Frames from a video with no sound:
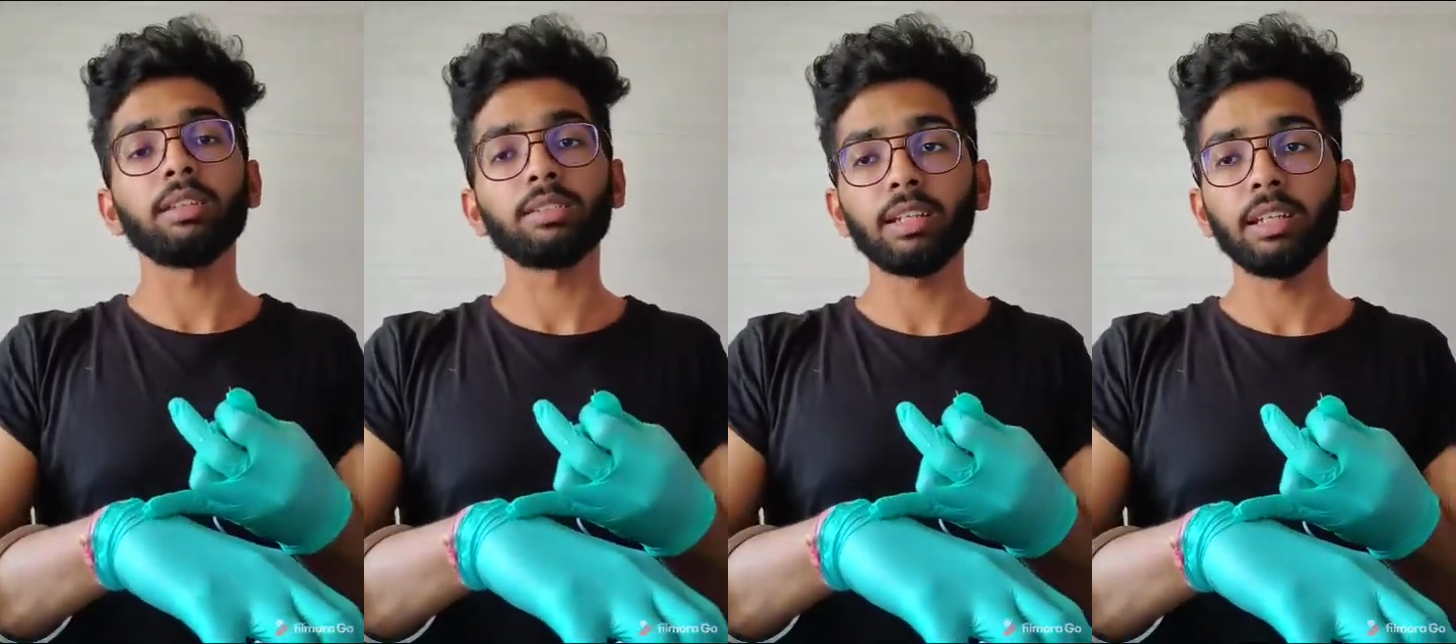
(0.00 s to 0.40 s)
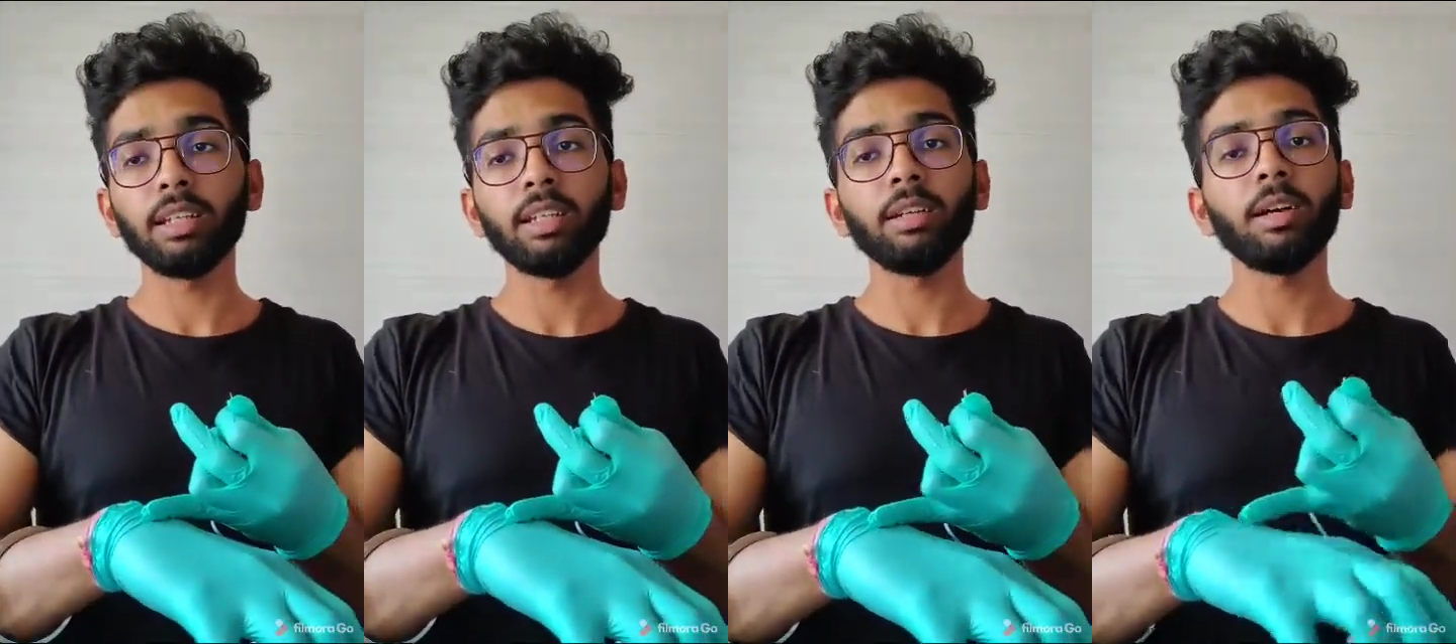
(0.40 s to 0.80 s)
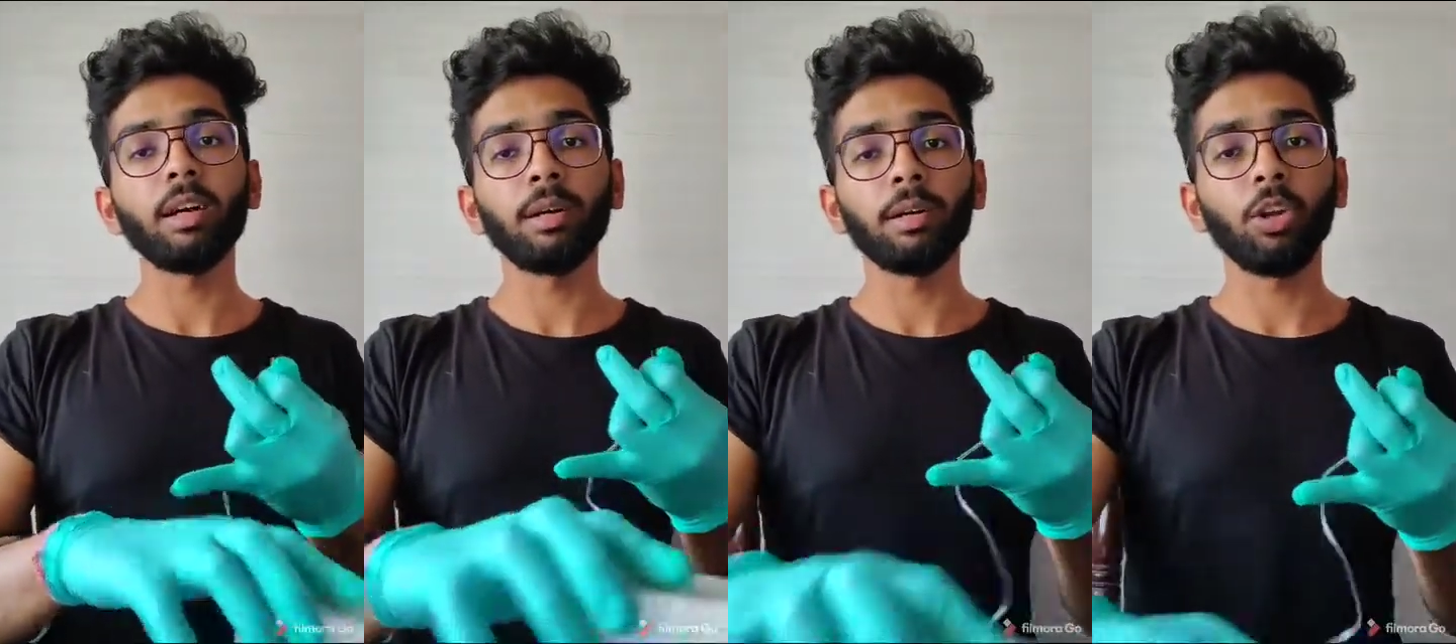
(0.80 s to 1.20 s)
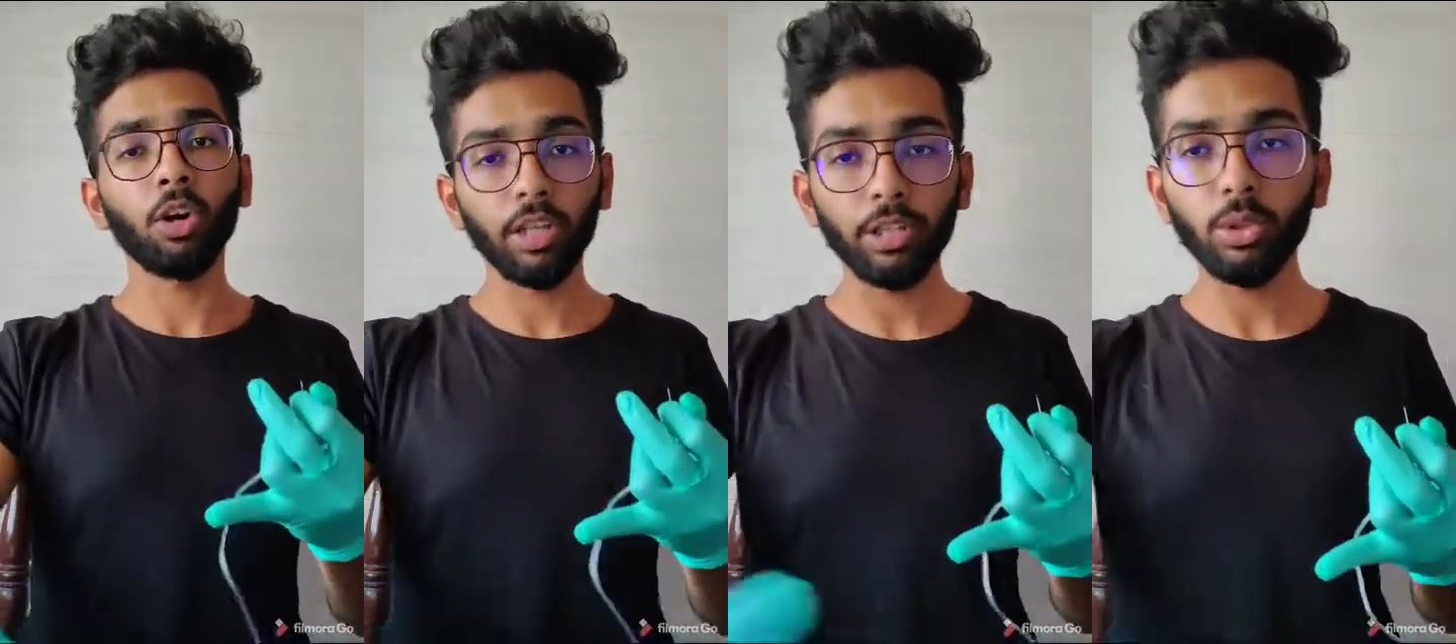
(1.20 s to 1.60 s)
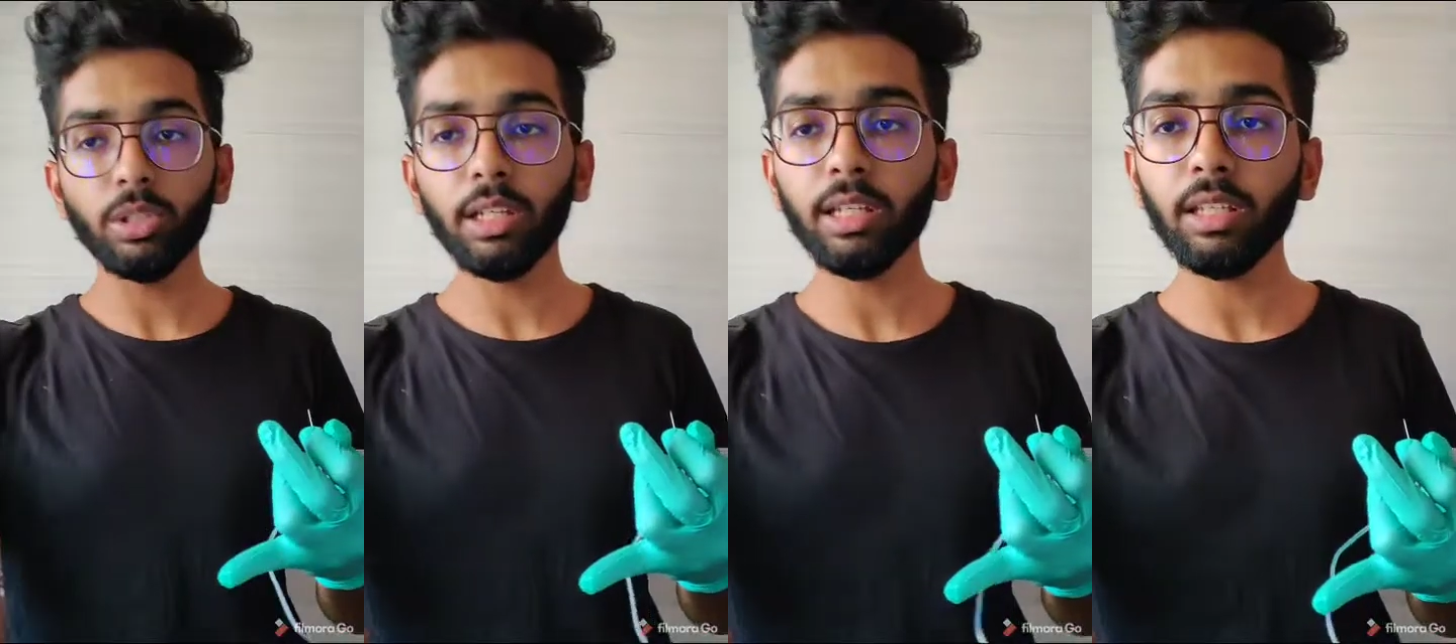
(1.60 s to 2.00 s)
skin
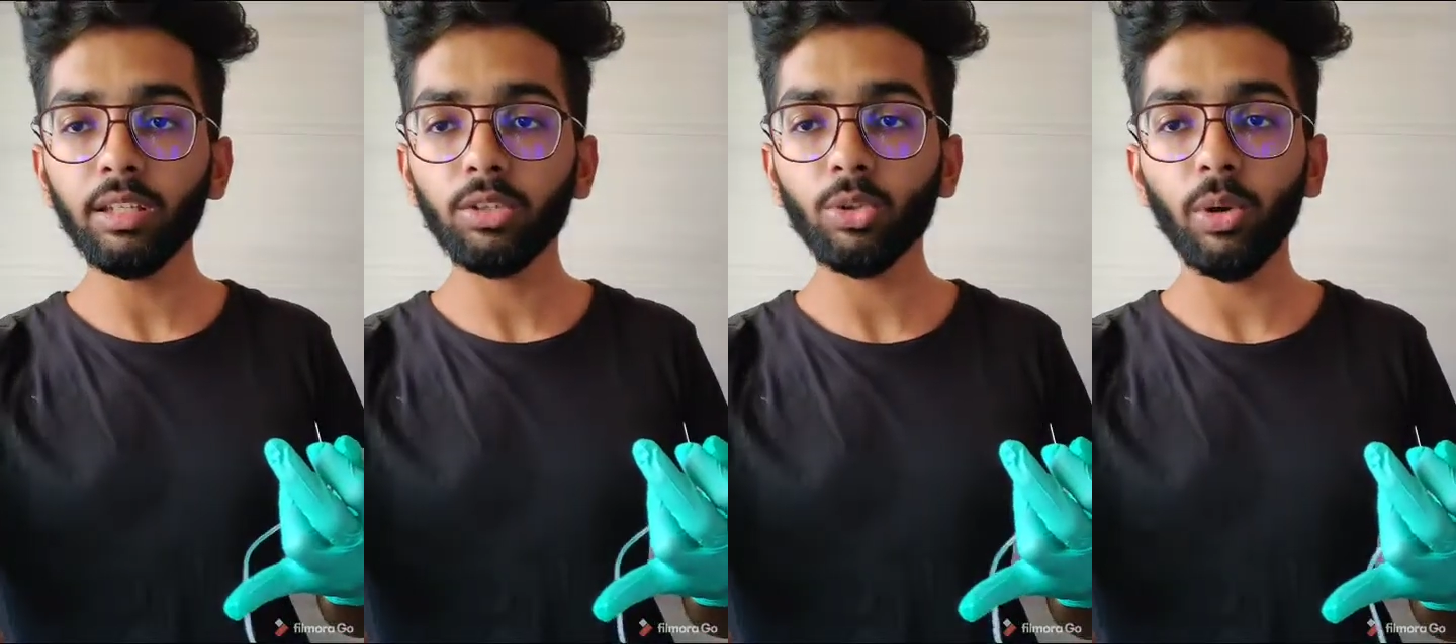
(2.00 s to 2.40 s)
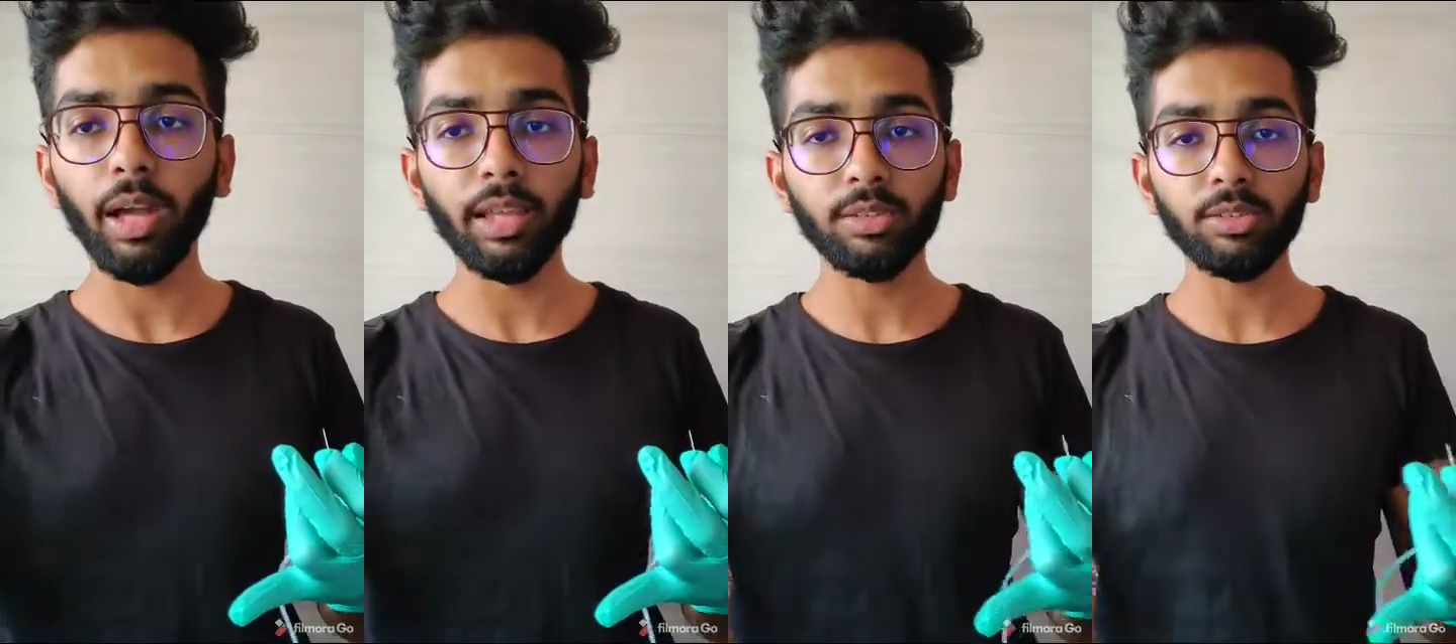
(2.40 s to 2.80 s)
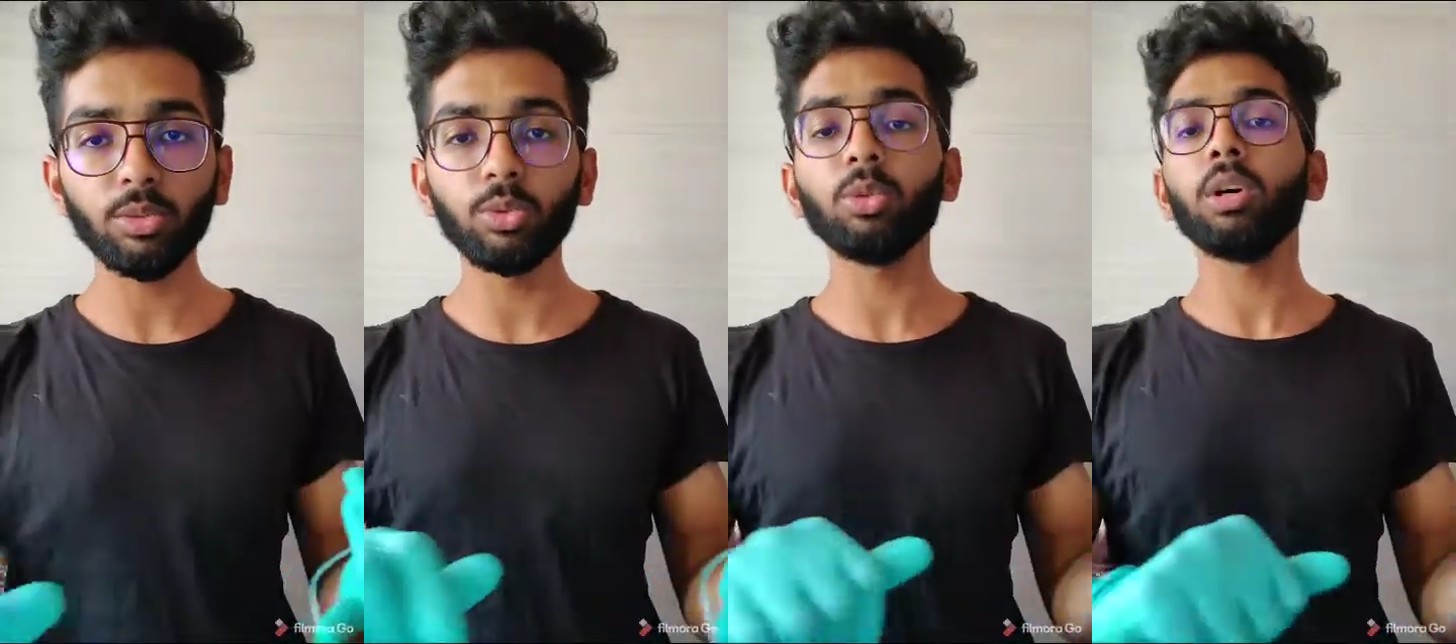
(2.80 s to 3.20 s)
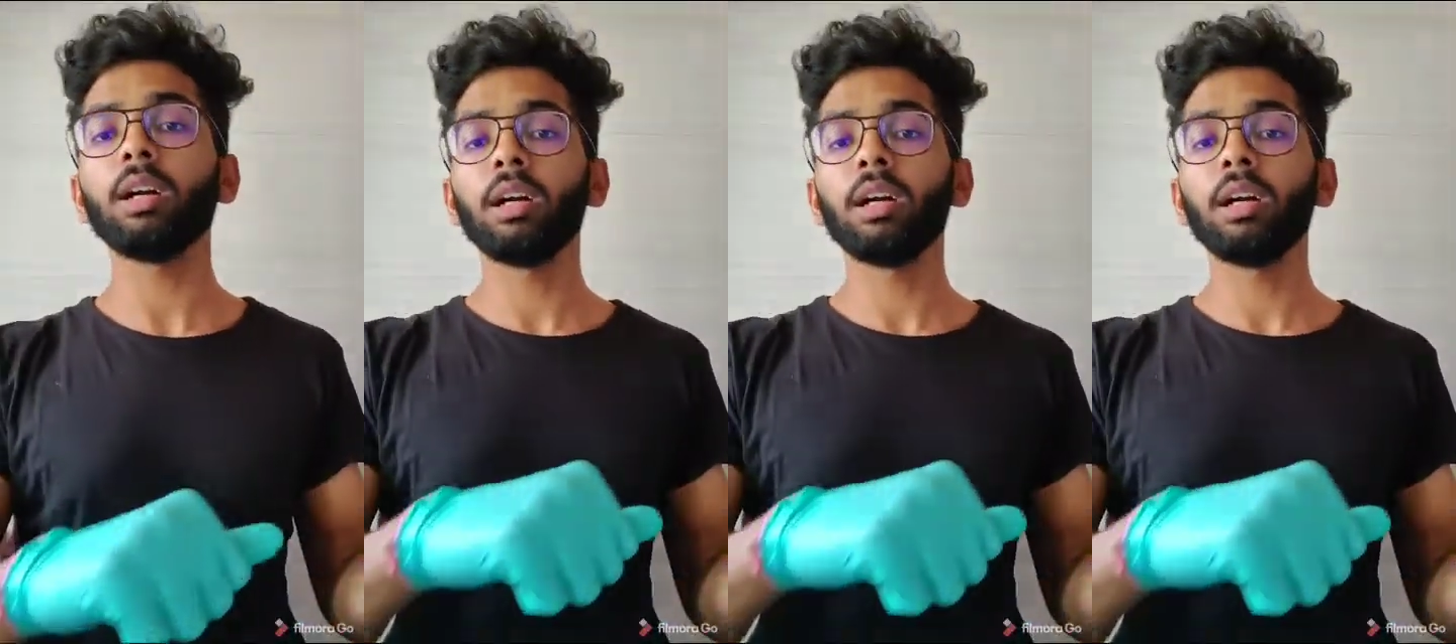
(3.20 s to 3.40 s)
longitudinally so as to